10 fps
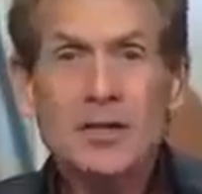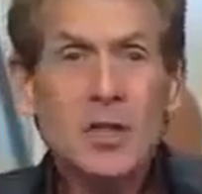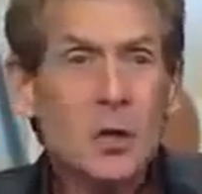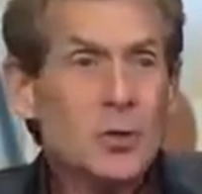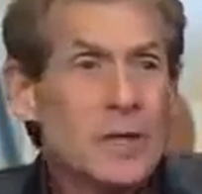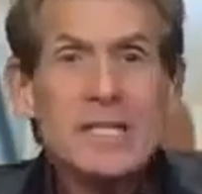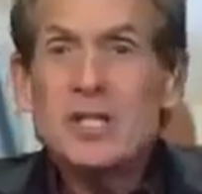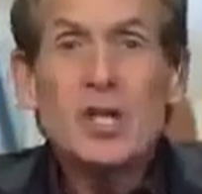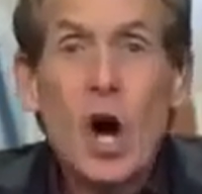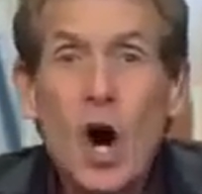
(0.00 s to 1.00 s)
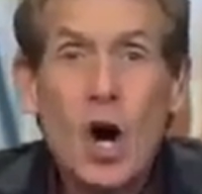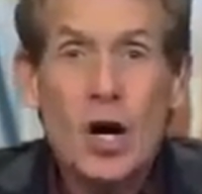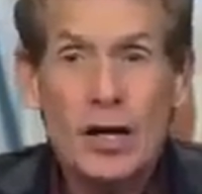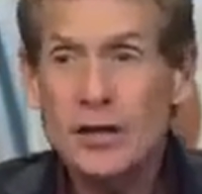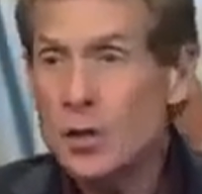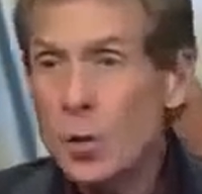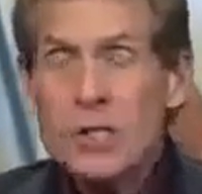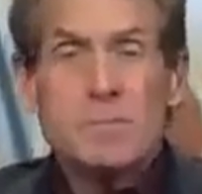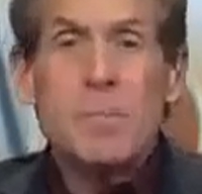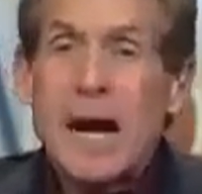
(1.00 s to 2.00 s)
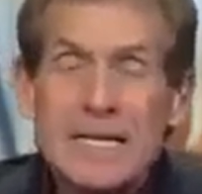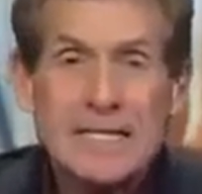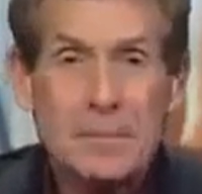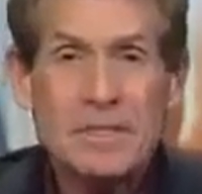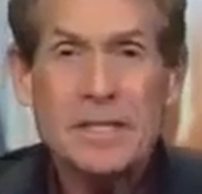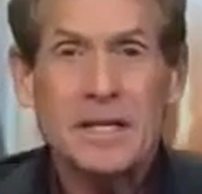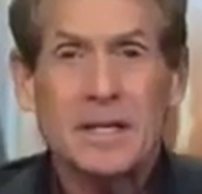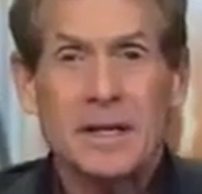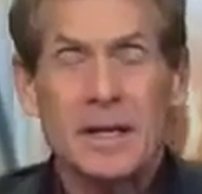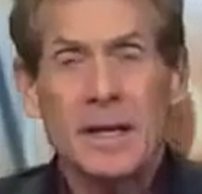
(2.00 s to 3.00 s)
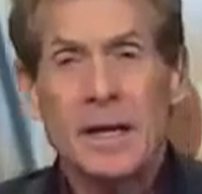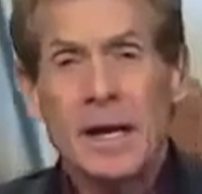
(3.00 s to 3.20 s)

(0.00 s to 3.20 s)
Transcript: Nate Solder is gone. Tore his biceps tendon.